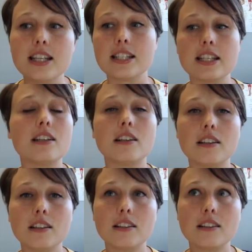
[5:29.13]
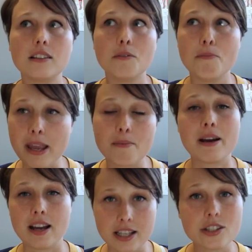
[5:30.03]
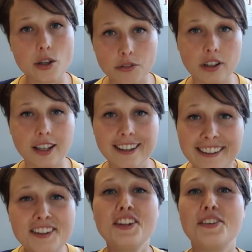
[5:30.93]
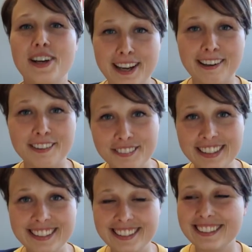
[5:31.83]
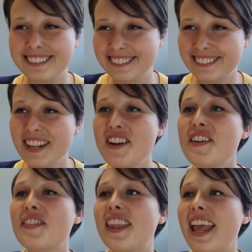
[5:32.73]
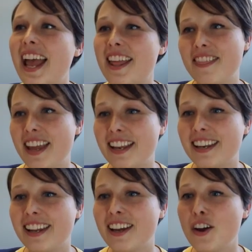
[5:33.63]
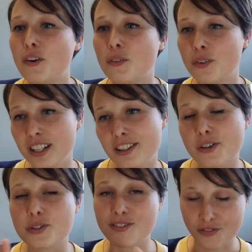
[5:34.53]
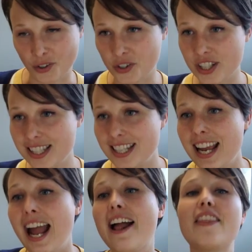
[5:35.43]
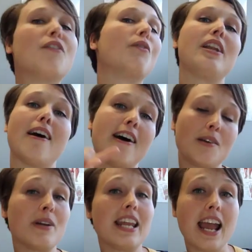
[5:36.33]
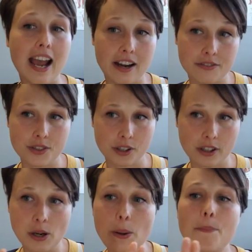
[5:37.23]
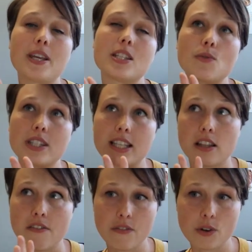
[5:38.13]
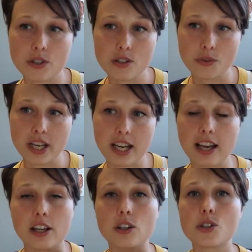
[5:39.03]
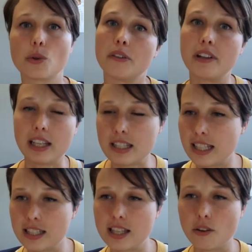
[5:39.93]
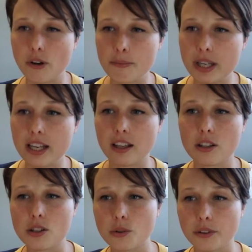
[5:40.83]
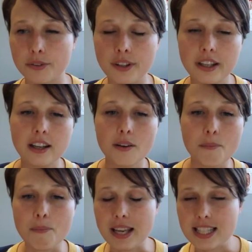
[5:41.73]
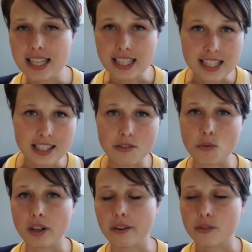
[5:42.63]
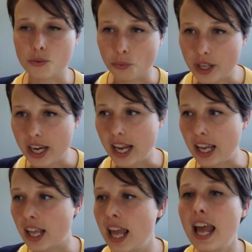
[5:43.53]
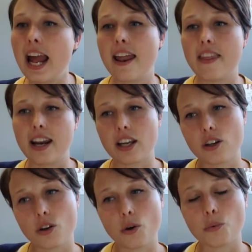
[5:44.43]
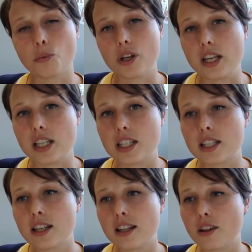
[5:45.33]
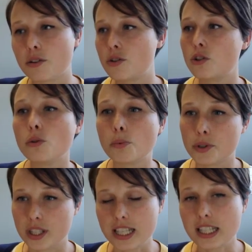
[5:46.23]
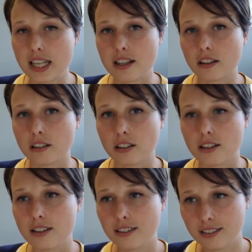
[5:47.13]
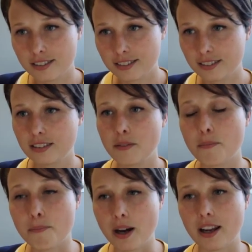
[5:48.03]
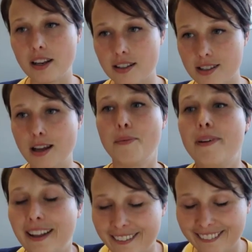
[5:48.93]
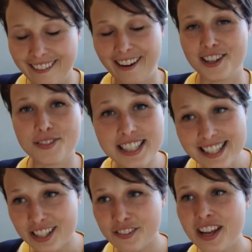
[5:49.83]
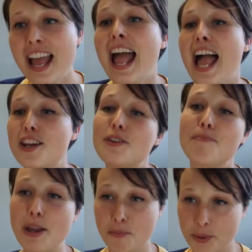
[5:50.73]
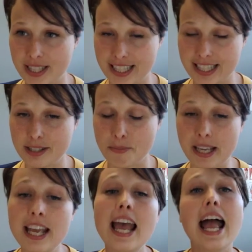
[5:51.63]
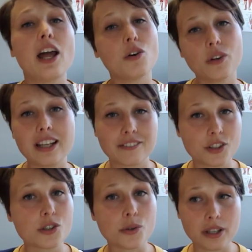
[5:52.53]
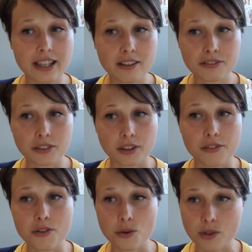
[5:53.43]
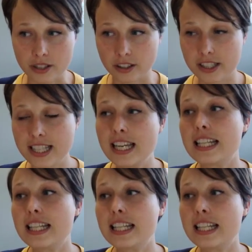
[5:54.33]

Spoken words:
didn't make my eyes go funny the way Hahnemann did, and then read those first, and then read Hahnemann after, because it was like the first reading I could sort of get a sense of the remedy, I could sort of make sense of what I was reading, and then I could go read the super detailed, mind-numbing Hahnemann stuff, and it would make more sense to me. And only after doing that for a few years